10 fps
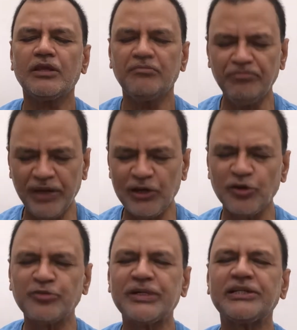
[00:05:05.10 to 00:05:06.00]

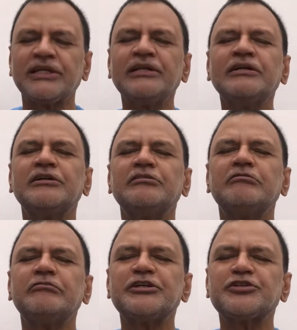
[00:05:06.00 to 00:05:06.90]
bellows breathing.
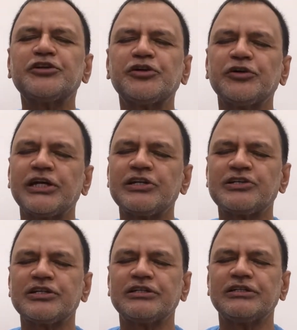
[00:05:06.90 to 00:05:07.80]
We should do
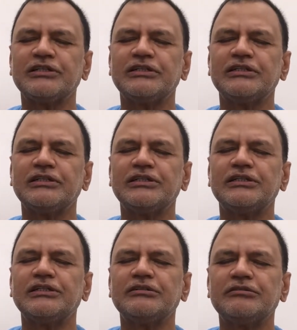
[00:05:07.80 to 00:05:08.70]
it
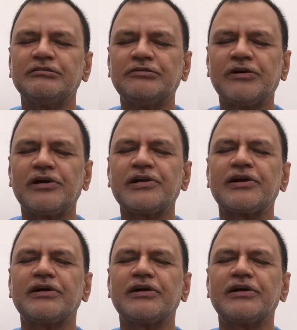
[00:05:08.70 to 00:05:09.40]
for